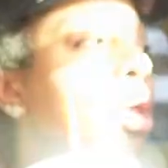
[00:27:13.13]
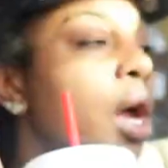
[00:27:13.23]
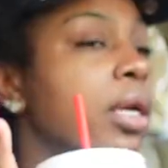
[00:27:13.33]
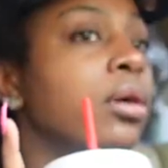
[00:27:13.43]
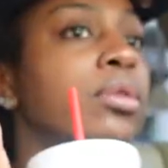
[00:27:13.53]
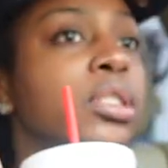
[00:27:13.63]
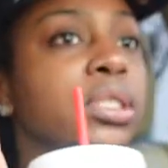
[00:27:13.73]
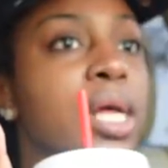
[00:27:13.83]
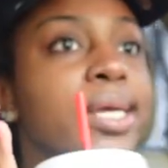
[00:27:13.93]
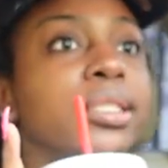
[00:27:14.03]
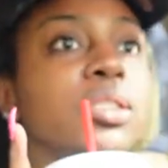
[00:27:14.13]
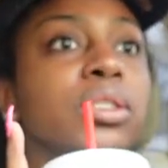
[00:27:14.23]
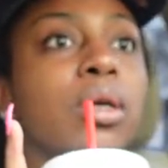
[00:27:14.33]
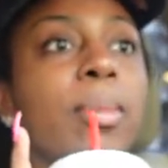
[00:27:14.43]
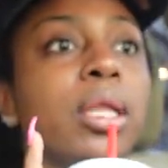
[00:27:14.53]
I know these clients,
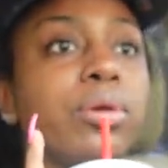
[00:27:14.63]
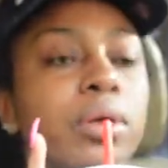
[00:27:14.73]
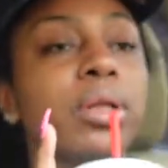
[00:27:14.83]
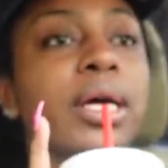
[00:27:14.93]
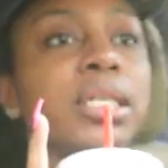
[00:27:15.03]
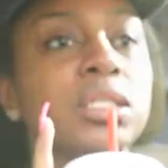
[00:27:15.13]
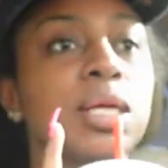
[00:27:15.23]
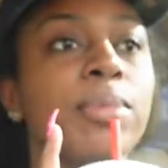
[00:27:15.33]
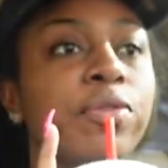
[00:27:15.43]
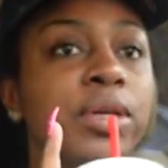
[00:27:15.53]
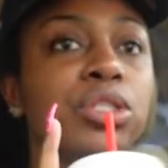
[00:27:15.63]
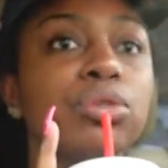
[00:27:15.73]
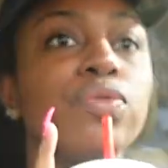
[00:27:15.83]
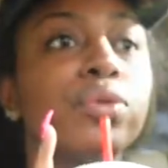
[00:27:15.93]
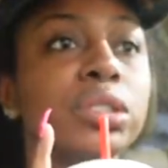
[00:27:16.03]
these are my loyal clients. They both get
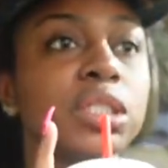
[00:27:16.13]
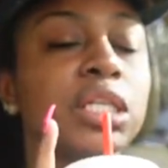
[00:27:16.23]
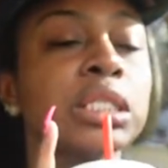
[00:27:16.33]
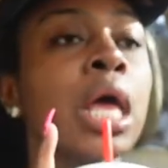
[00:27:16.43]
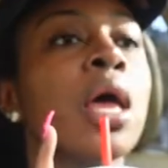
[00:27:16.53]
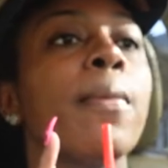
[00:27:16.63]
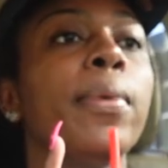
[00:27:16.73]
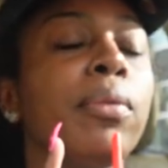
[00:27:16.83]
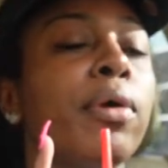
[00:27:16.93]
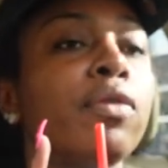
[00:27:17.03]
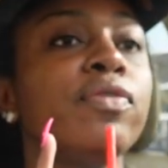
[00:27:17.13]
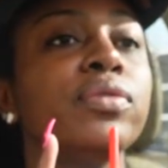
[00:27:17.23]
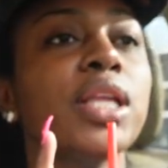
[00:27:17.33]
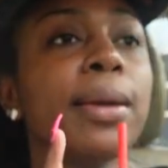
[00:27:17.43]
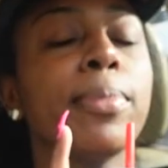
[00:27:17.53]
two full sets, but they
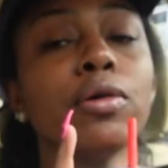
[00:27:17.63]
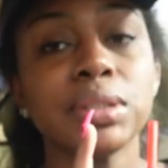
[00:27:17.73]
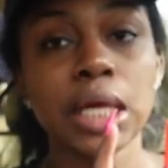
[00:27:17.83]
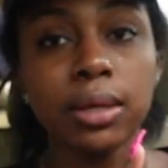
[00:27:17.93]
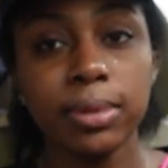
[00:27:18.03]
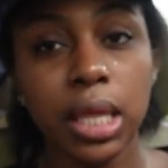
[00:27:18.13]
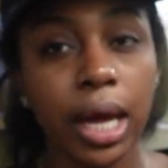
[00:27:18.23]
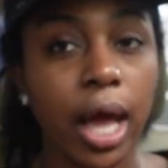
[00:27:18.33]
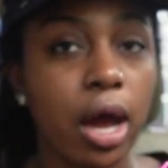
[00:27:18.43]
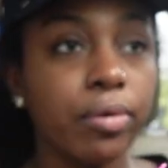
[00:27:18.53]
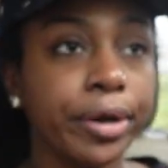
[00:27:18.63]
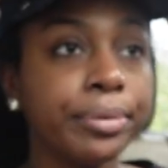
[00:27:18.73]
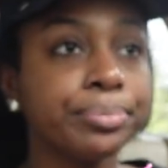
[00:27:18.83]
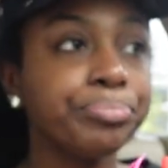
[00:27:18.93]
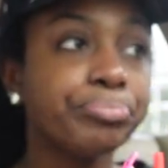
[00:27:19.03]
both they both take me like an hour.
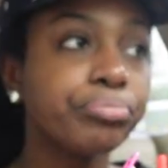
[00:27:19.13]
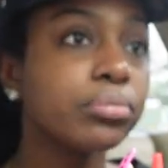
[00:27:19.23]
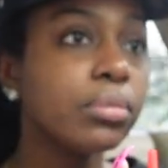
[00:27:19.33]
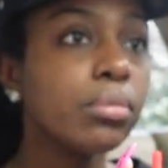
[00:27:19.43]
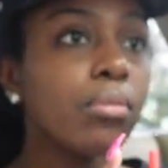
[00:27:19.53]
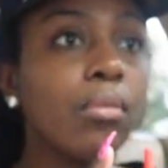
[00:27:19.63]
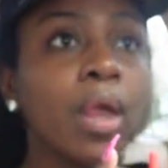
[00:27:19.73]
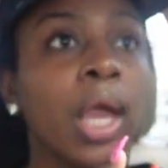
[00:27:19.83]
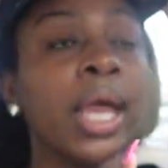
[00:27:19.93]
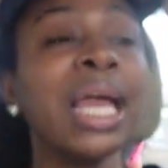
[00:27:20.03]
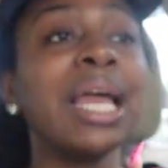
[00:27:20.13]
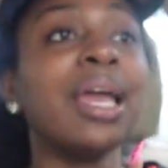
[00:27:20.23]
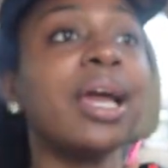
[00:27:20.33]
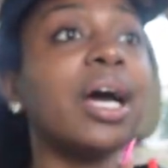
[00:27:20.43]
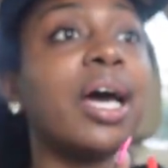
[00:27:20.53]

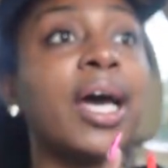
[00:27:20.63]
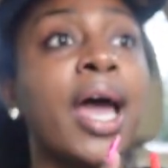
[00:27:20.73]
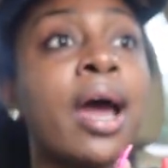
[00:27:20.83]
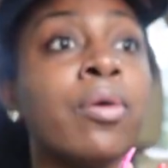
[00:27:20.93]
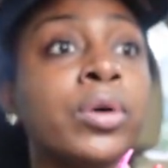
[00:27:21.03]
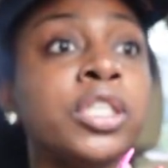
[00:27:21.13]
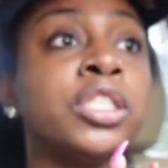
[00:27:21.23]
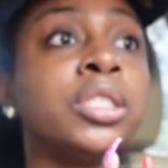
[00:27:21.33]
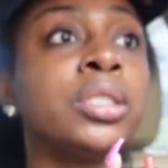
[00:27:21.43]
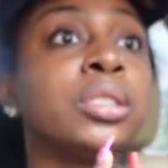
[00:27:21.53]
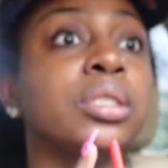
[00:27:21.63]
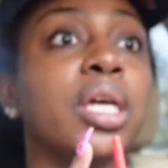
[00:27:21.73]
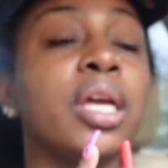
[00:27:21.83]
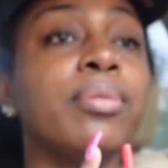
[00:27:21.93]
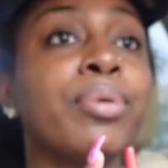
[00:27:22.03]
An hour
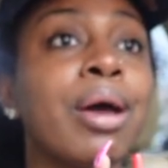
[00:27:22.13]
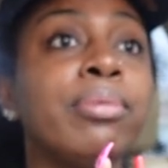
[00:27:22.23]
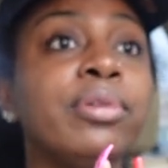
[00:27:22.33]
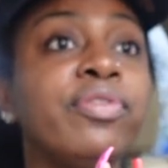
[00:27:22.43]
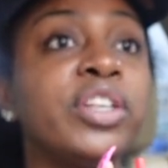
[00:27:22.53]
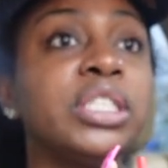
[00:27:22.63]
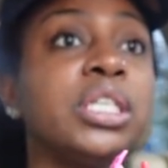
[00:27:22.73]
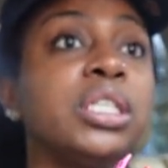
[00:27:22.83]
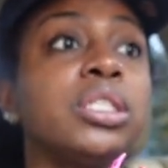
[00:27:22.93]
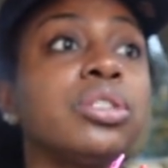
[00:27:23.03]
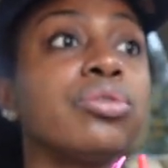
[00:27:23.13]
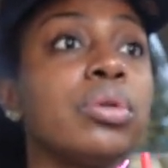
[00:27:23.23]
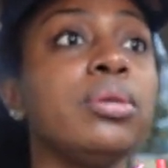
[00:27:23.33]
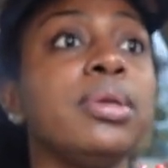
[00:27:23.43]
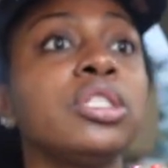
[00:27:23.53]
and probably 15 to
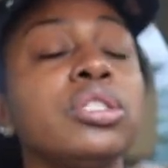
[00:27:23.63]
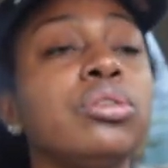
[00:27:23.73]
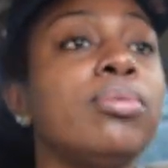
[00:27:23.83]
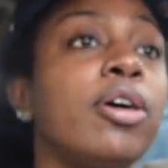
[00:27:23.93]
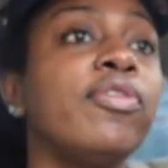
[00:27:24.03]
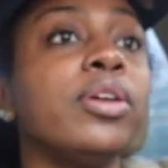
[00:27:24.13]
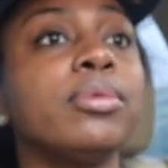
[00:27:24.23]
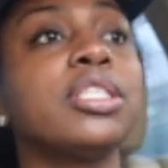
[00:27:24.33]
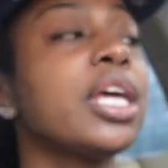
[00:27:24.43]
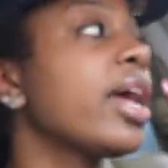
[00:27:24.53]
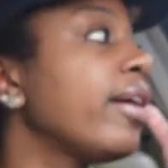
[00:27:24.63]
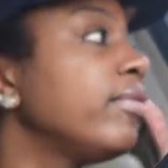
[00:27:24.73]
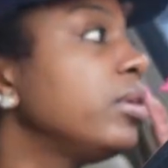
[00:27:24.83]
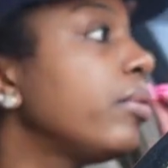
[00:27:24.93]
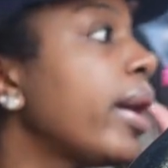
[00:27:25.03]
20 minutes to do both of them because they have
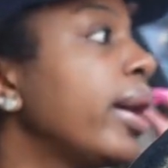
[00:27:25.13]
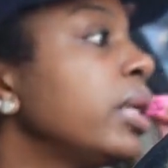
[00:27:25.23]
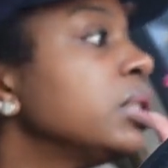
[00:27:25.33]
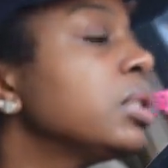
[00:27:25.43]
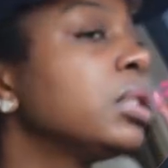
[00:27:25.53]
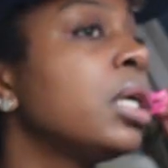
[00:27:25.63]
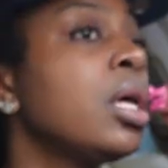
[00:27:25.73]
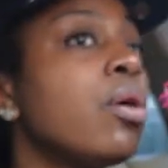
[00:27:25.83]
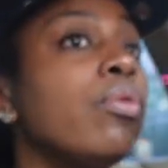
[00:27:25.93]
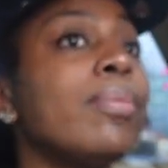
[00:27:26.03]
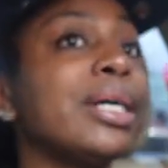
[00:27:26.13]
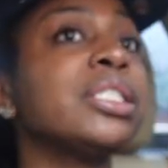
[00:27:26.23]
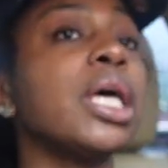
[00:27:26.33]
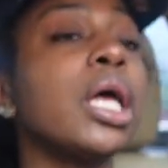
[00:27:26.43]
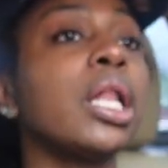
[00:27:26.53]
little eyes. Well, my
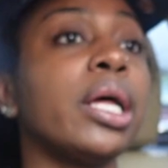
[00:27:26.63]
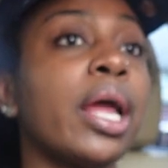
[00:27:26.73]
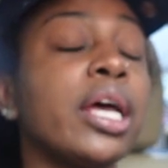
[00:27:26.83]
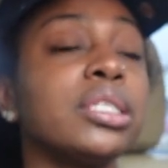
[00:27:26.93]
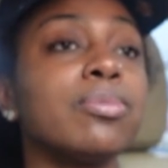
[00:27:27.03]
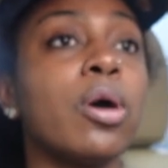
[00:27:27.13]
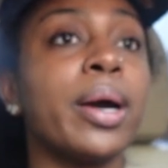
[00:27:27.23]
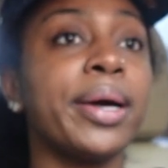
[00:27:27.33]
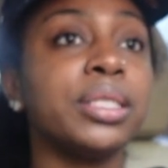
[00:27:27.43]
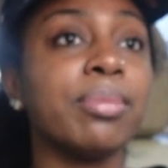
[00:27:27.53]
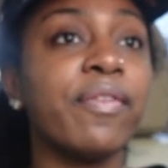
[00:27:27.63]
second client has small eyes.